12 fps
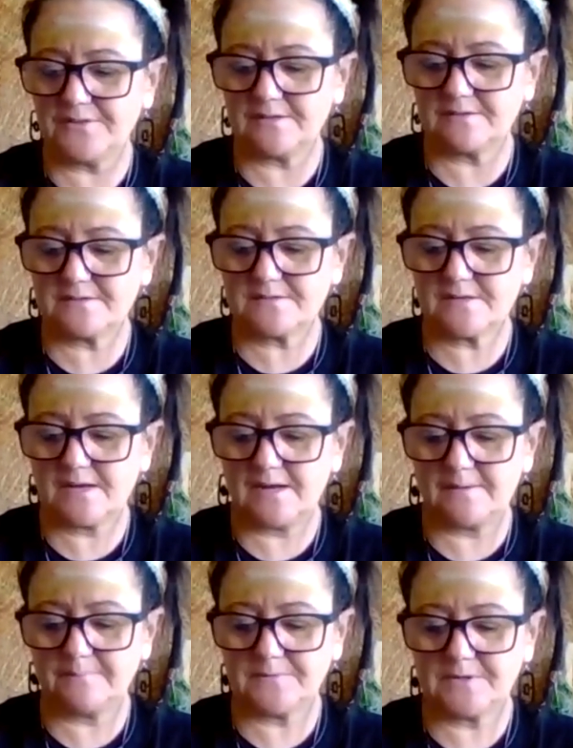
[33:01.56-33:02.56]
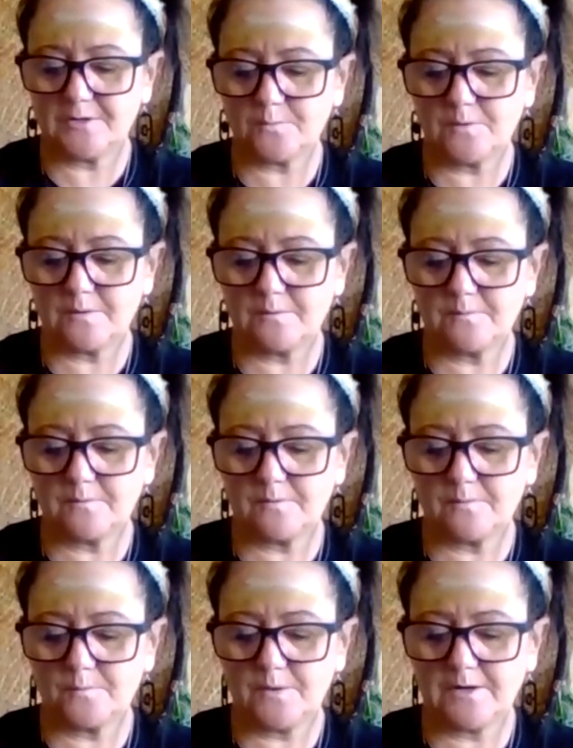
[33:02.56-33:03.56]
that um, you know
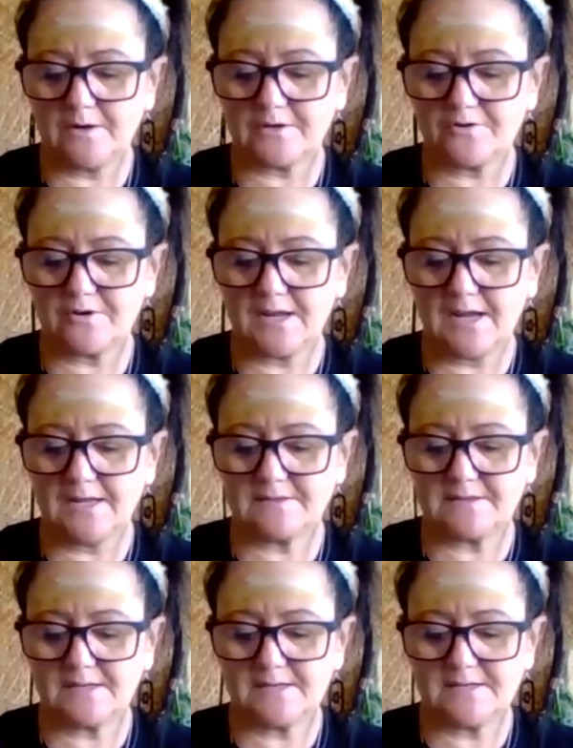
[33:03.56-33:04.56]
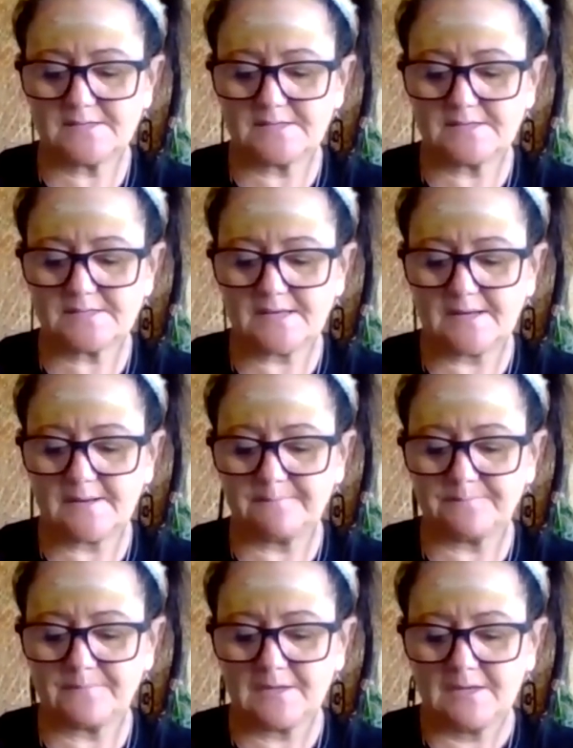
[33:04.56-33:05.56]
when i create these it's
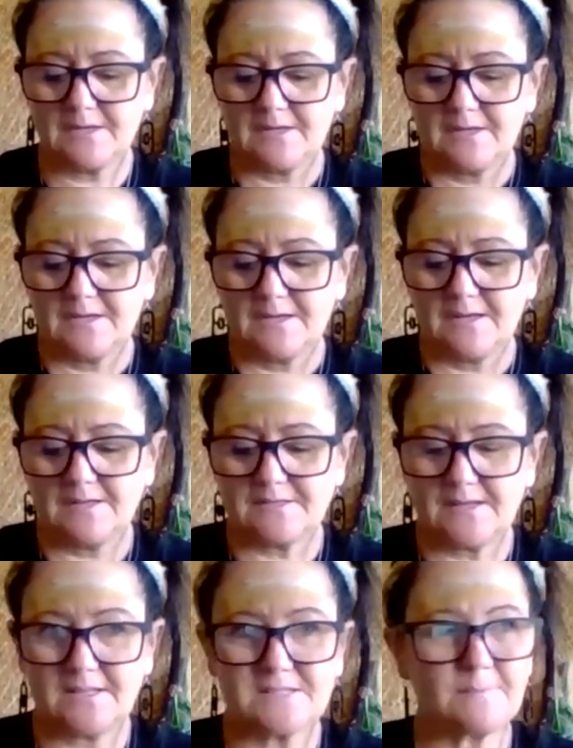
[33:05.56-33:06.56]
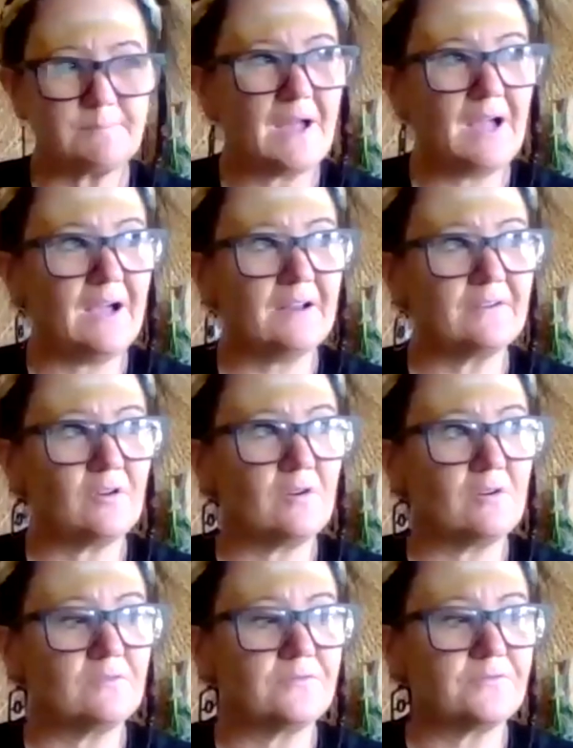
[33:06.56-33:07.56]
um it, it's a part
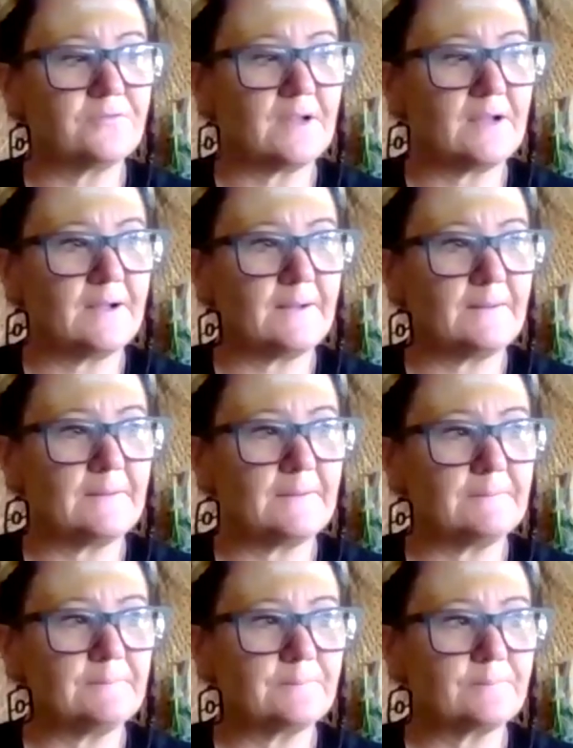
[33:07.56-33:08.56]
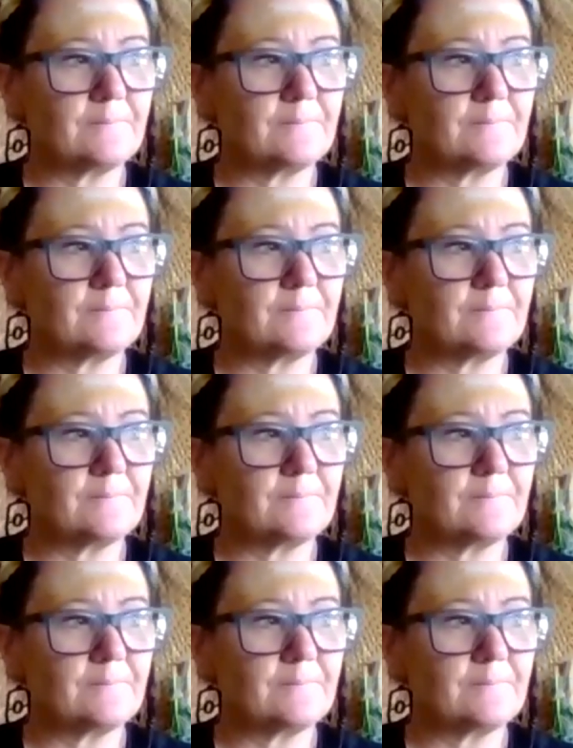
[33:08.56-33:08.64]
of um,